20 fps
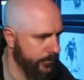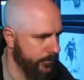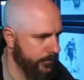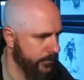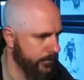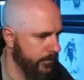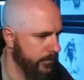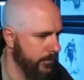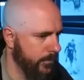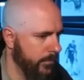
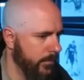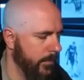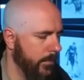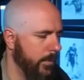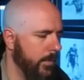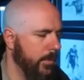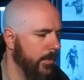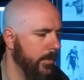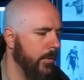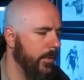
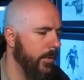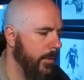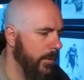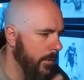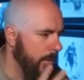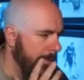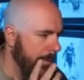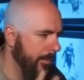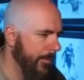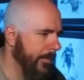
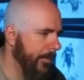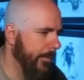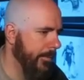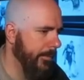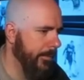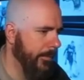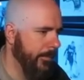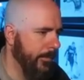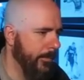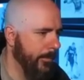
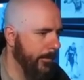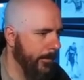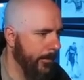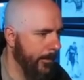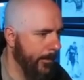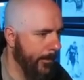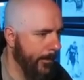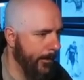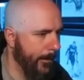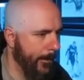
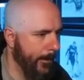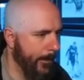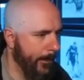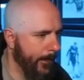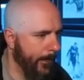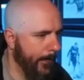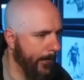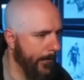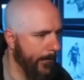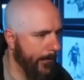
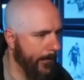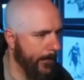(no one is talking)